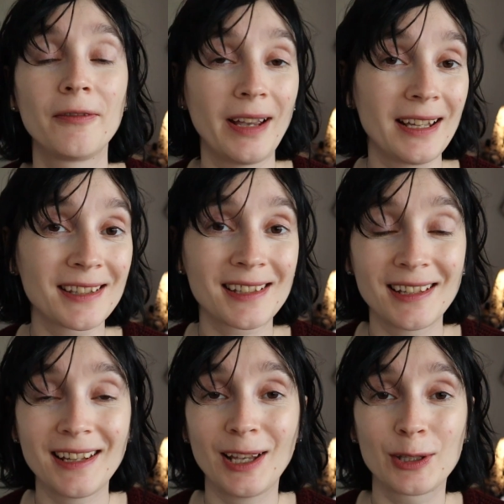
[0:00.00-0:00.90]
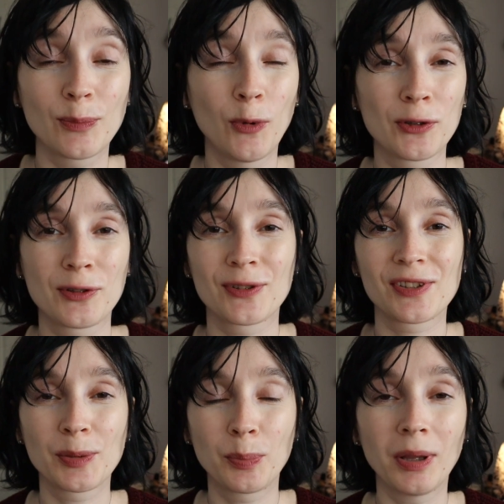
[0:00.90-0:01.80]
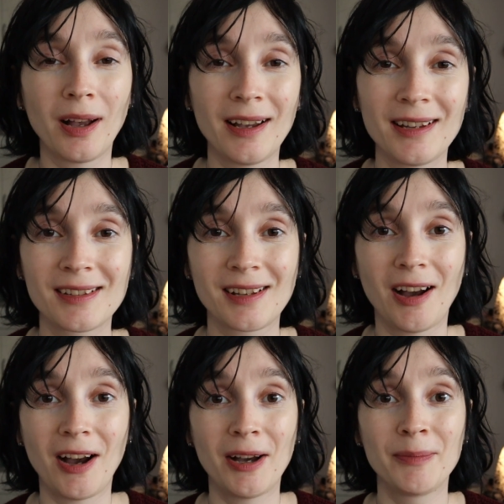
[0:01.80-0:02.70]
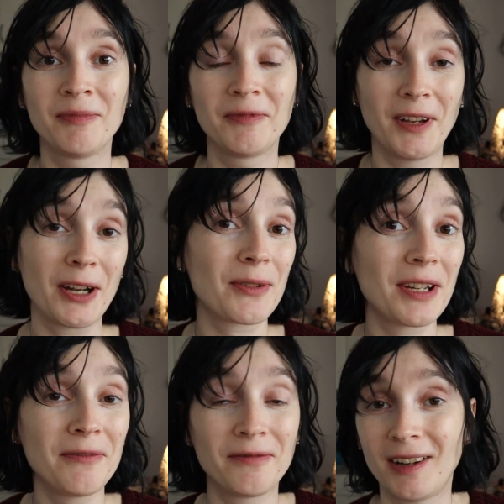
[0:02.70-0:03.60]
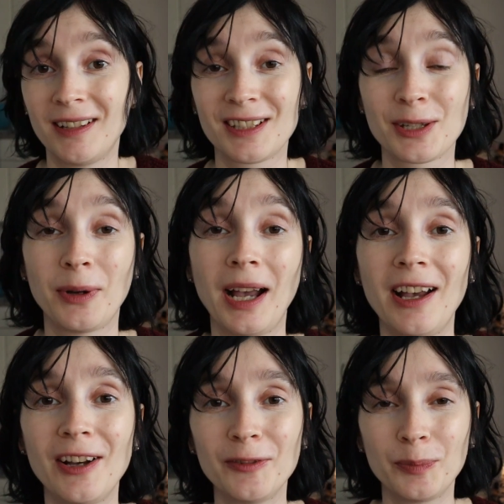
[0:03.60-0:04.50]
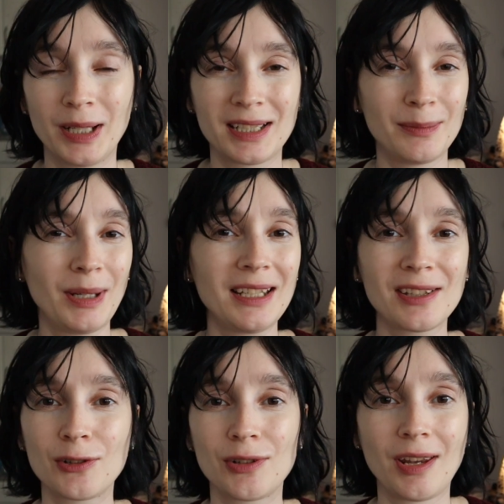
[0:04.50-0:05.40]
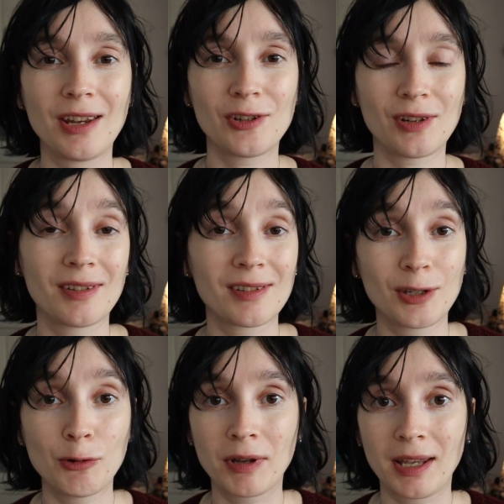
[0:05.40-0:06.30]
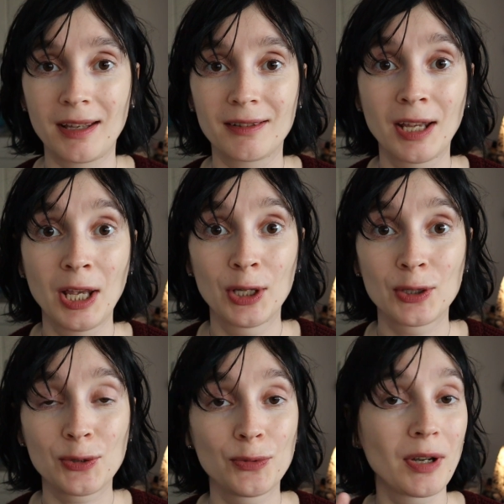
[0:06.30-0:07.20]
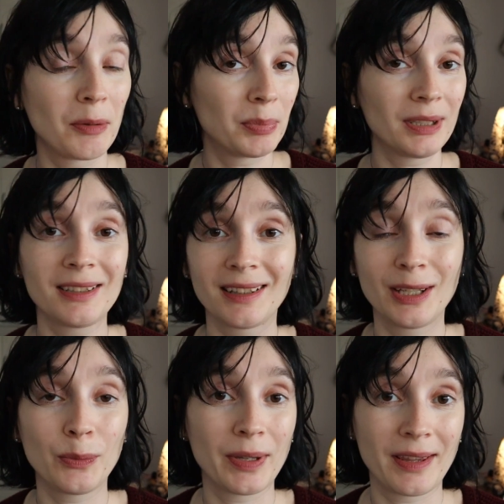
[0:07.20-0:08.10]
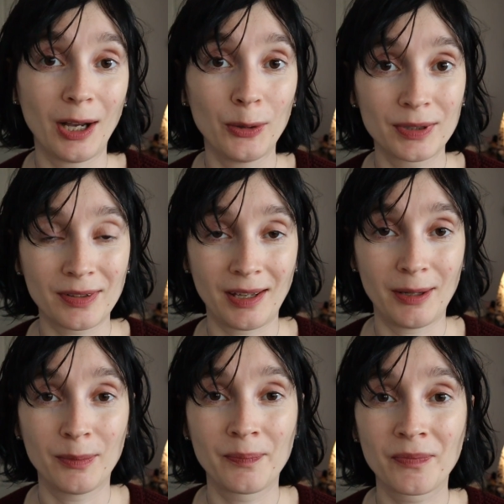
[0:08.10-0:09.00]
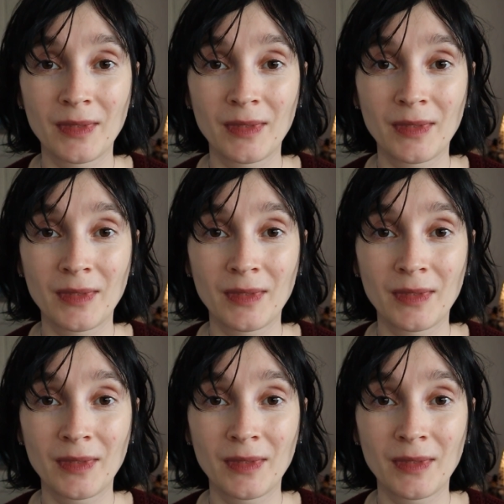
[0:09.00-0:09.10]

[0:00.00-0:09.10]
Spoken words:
Fancy and modern supplies are very fun to have, but in many situations you can do completely without them.